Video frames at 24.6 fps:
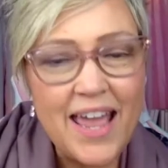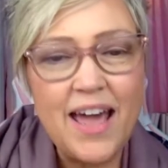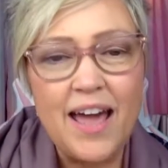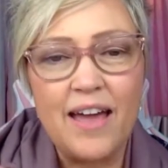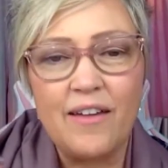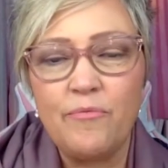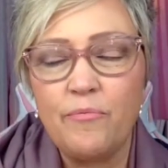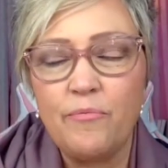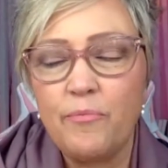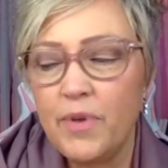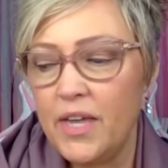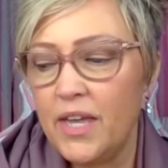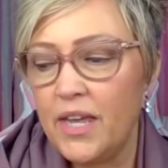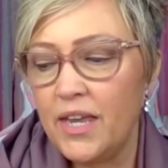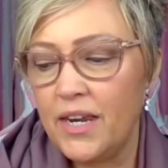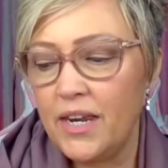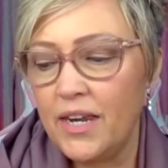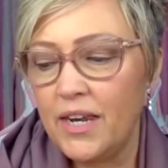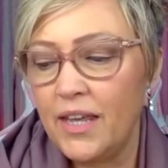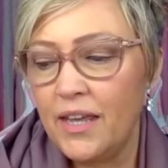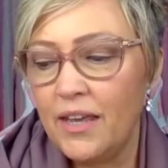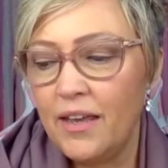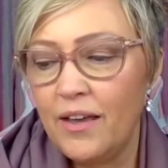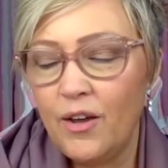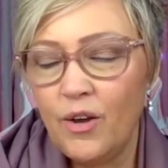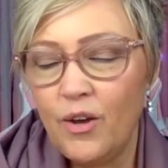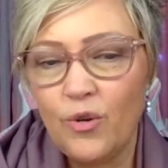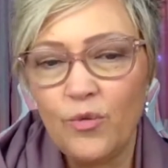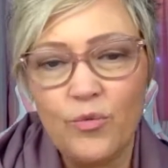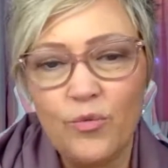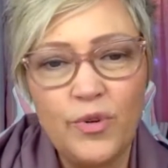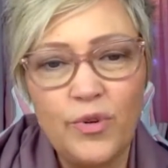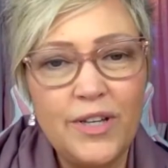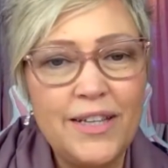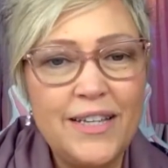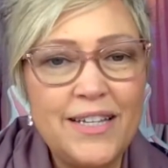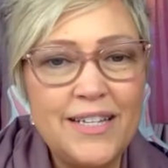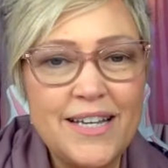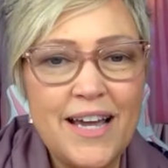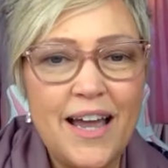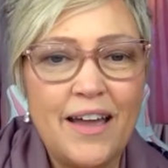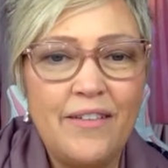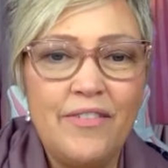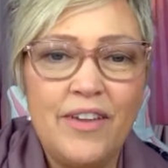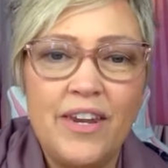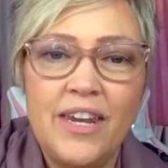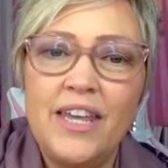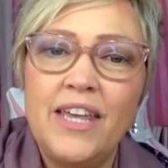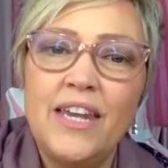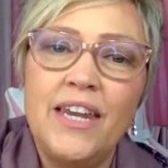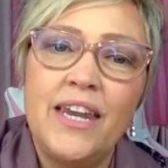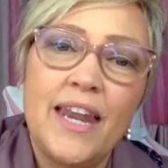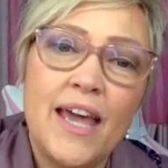I've been really diving in and